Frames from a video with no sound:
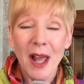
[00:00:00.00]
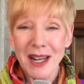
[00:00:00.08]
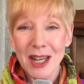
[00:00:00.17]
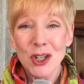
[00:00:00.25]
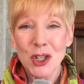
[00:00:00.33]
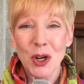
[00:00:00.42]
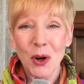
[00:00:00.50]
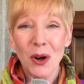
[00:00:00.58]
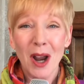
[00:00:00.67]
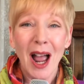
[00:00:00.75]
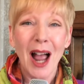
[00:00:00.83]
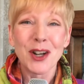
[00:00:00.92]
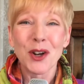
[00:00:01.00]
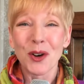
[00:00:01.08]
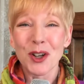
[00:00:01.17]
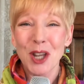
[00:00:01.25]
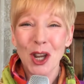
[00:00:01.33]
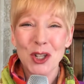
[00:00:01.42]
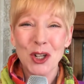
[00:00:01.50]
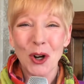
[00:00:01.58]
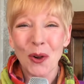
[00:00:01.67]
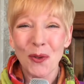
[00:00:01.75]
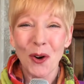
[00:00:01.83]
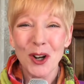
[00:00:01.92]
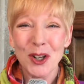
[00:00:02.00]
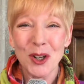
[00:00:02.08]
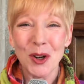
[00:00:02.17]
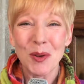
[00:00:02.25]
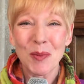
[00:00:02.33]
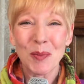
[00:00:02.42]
easier on your intestinal fortitude,